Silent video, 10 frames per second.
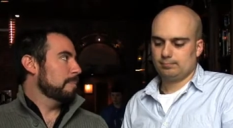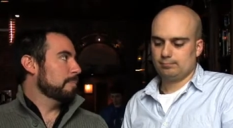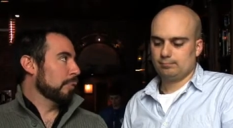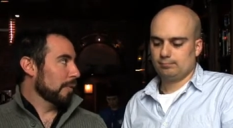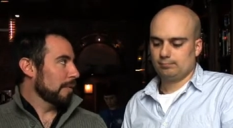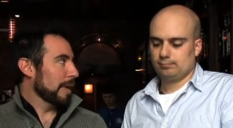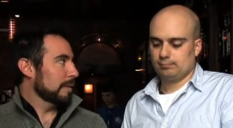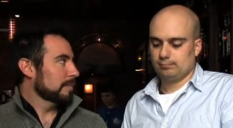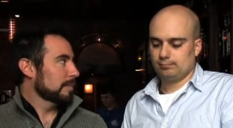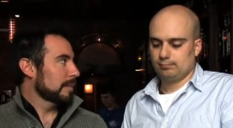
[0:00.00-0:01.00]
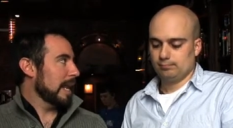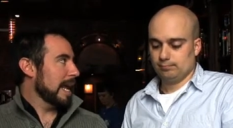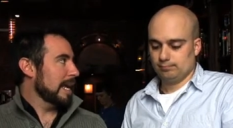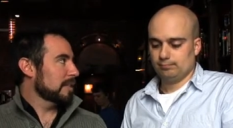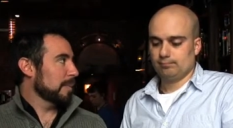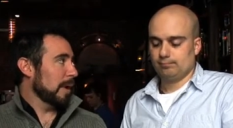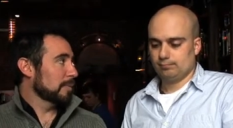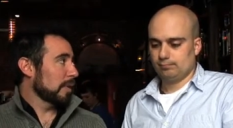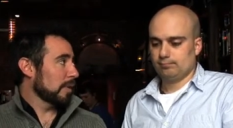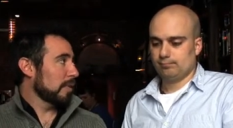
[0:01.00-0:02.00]
Speaker 1: brewery that has
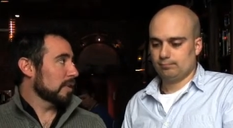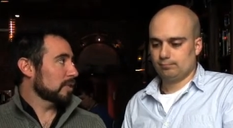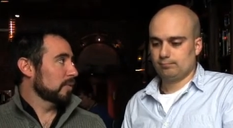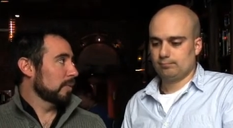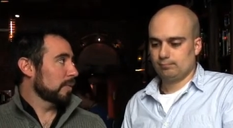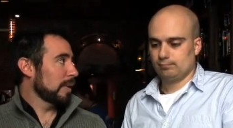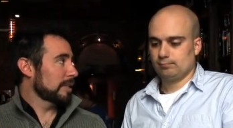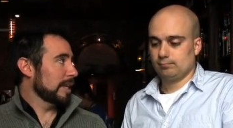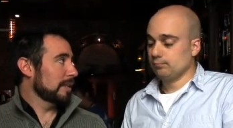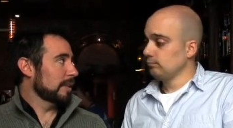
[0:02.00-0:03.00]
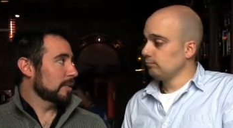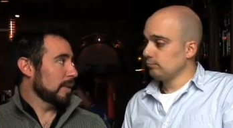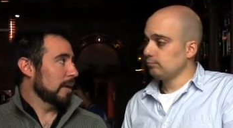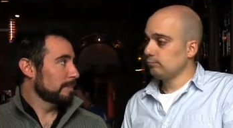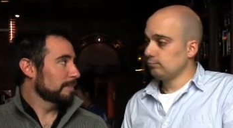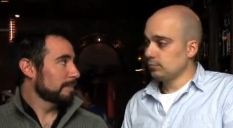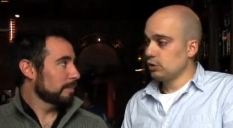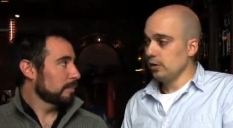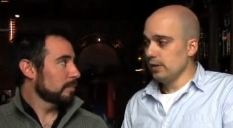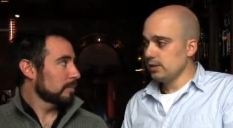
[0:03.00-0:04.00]
pubs all across Northwest England as well.
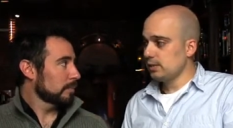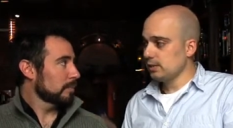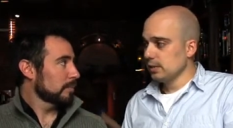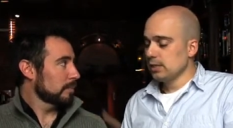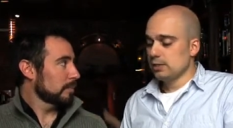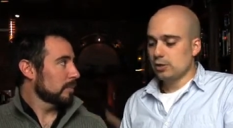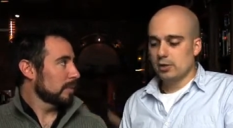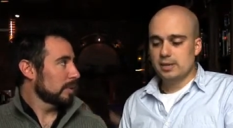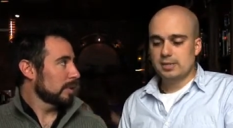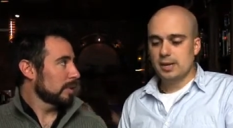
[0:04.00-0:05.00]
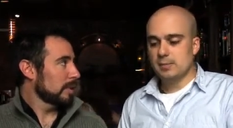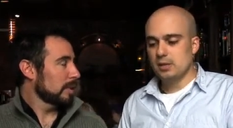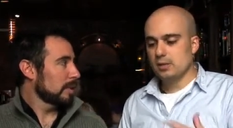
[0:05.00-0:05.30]
Speaker 2: Sure is, sure is. I mean,